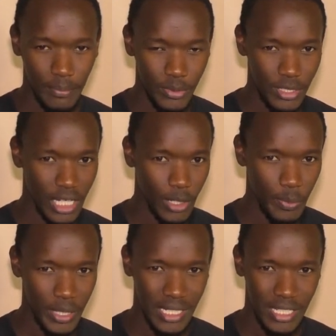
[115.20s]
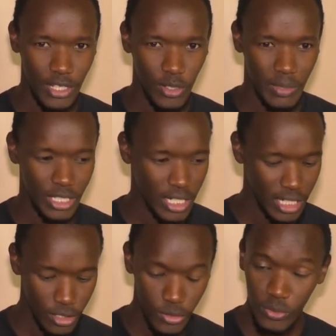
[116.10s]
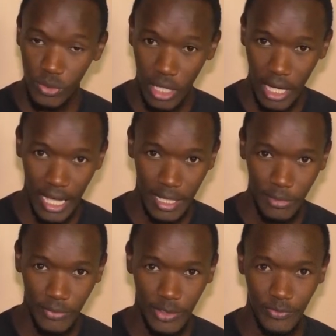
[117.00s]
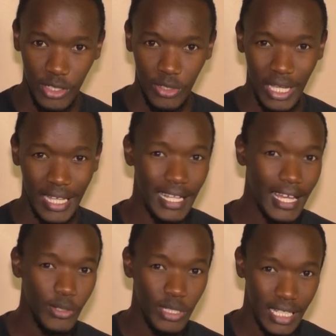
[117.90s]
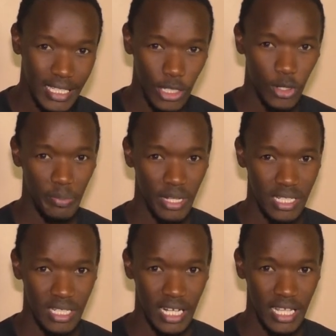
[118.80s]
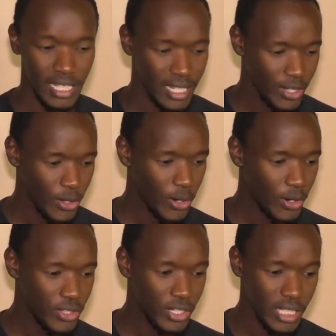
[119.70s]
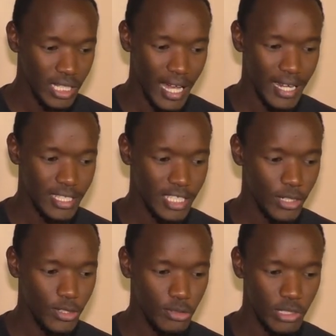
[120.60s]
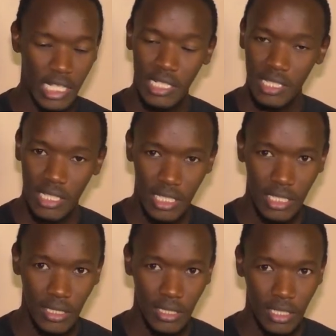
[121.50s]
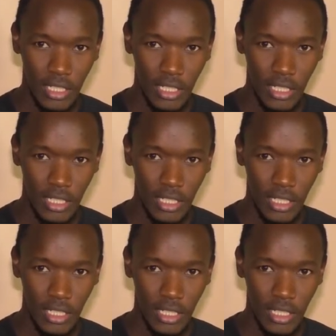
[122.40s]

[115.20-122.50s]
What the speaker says: put a copyright strike on my channel. Two, I remove the video and I don't get a copyright strike. Or three, I reach out to Denny-C